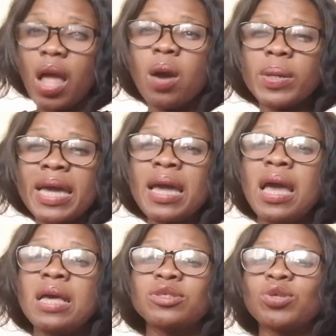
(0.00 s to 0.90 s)
Okay,
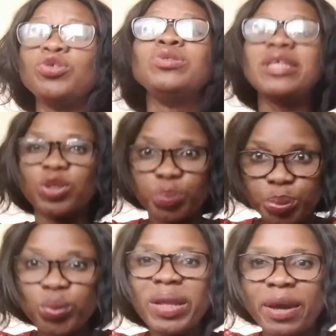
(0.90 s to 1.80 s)
so you need to
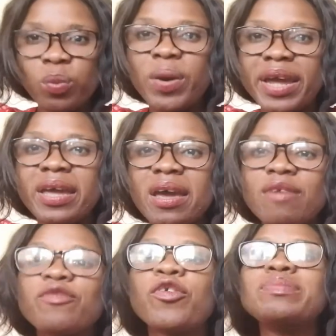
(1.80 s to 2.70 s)
pull away
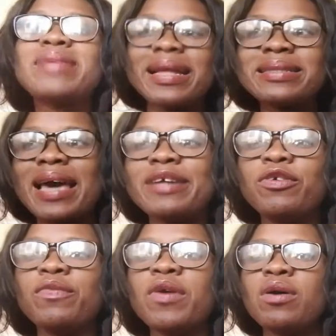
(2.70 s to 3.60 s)
from that kind
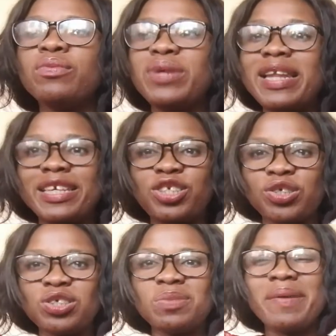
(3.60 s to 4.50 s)
of
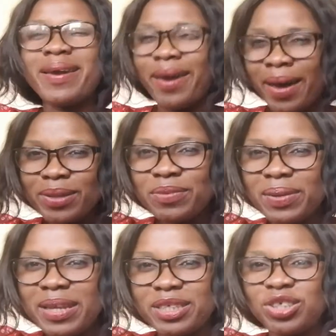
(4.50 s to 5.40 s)
relationship. A healthy
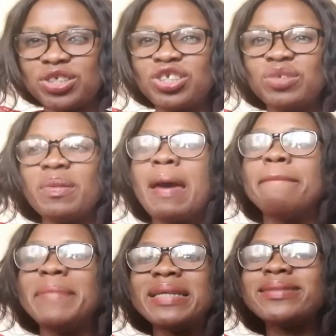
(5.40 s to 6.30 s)
relationship
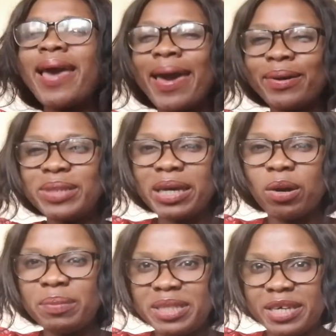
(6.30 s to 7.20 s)
means healthy
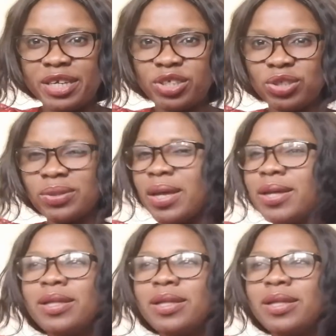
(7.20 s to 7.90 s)
communication.